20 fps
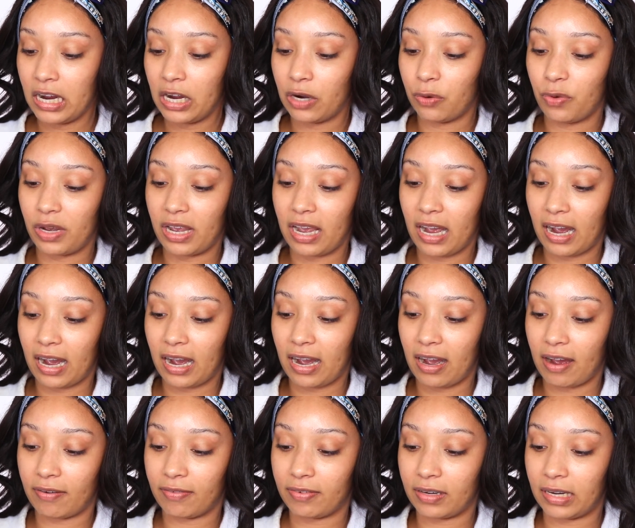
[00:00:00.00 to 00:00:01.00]
We
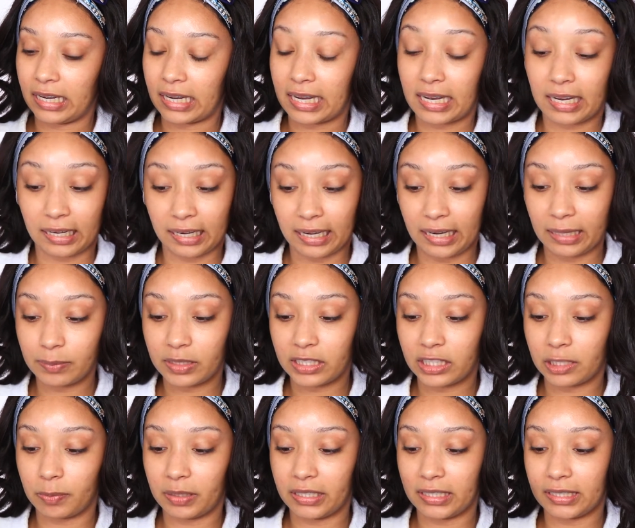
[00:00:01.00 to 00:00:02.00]
have, it claims
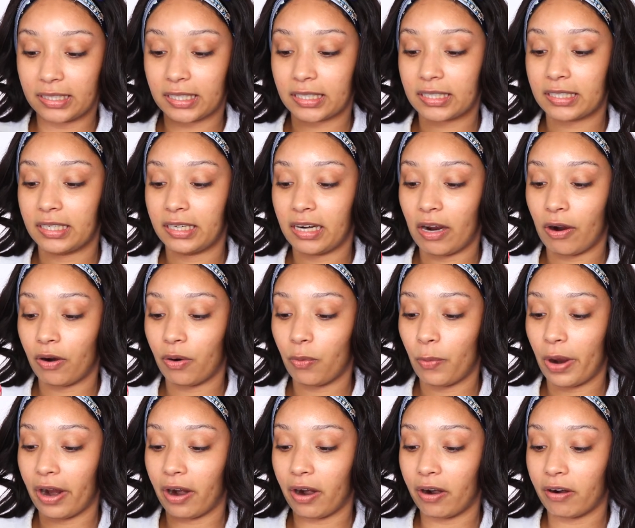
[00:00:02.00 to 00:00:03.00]
to be 16-hour
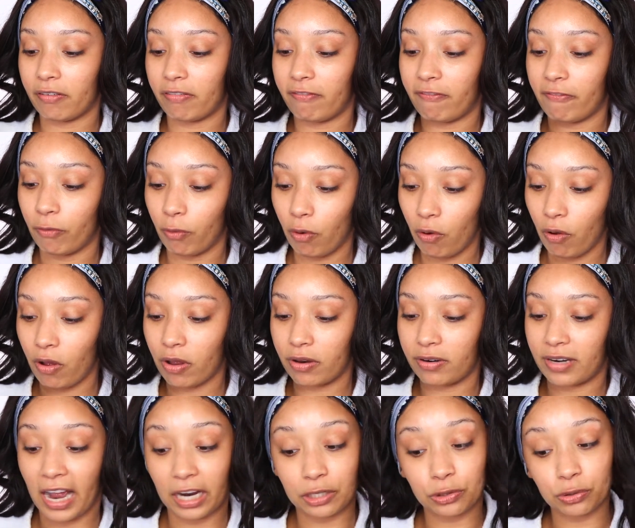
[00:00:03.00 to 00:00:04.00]
wear, full
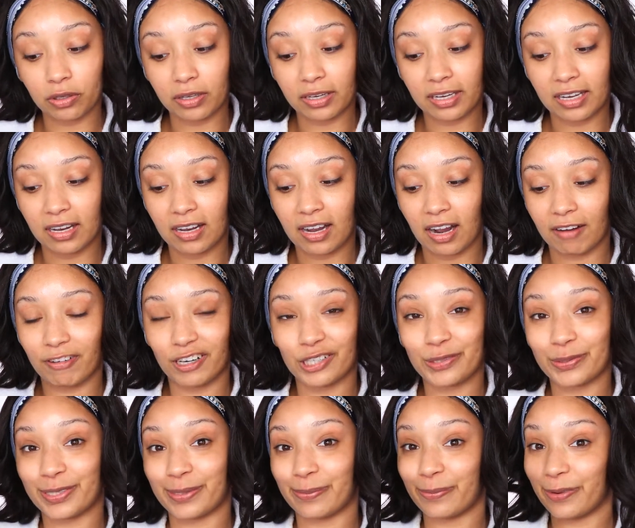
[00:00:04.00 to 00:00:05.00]
natural looking coverage,
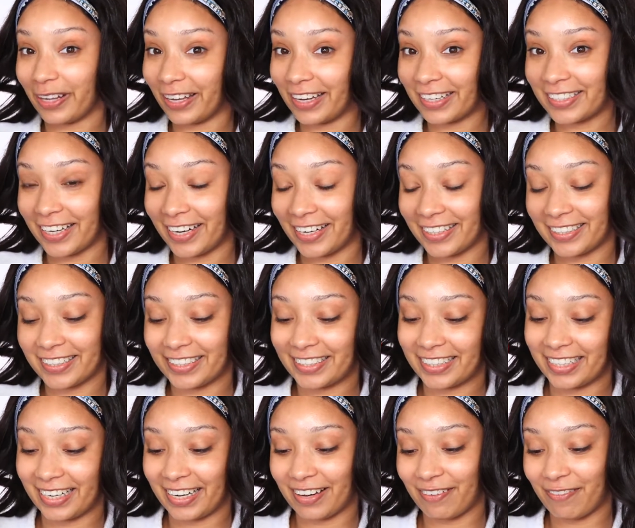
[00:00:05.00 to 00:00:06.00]
which I'm really excited to
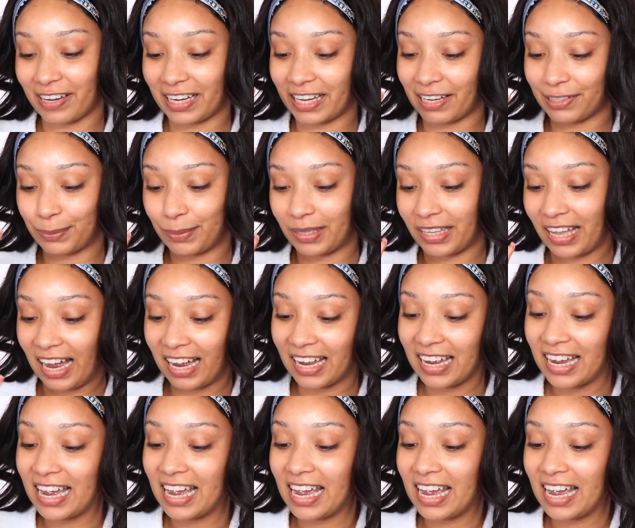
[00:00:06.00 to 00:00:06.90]
see if it gives me that.